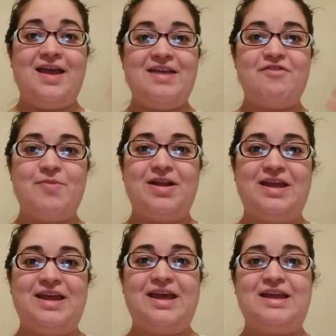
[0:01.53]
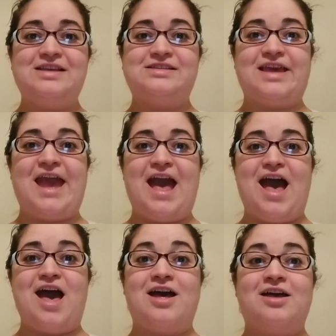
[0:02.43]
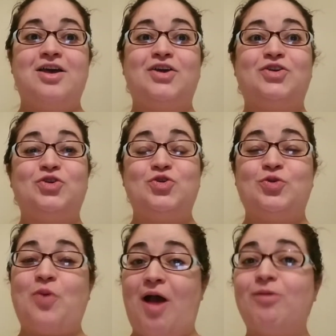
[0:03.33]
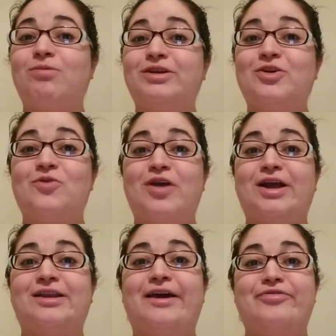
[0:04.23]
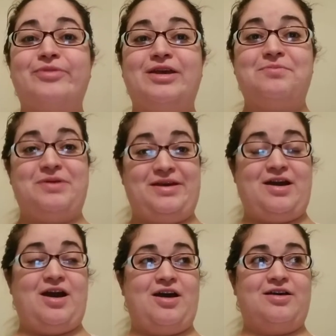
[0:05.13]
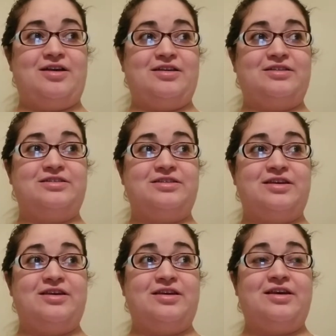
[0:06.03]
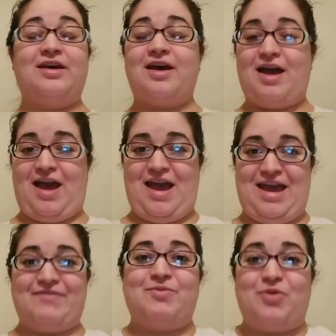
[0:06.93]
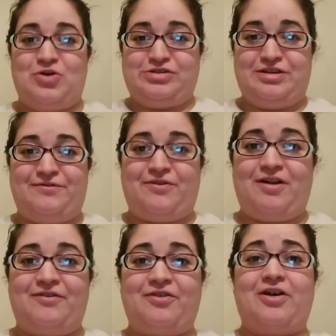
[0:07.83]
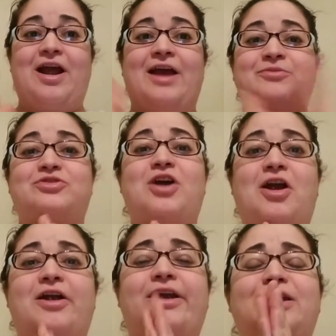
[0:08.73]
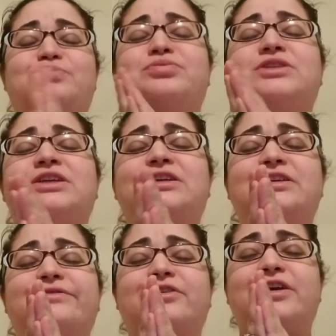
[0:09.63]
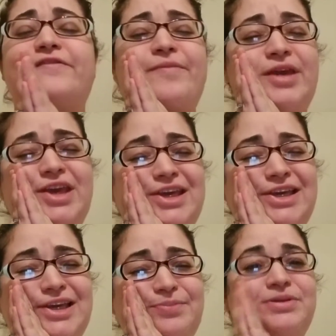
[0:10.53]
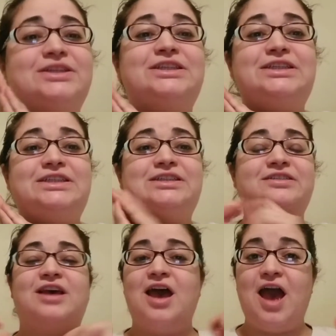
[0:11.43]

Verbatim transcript: Hey everybody, it is Kat. You probably don't recognize me because I haven't posted in forever. I'm sorry, please forgive me, please.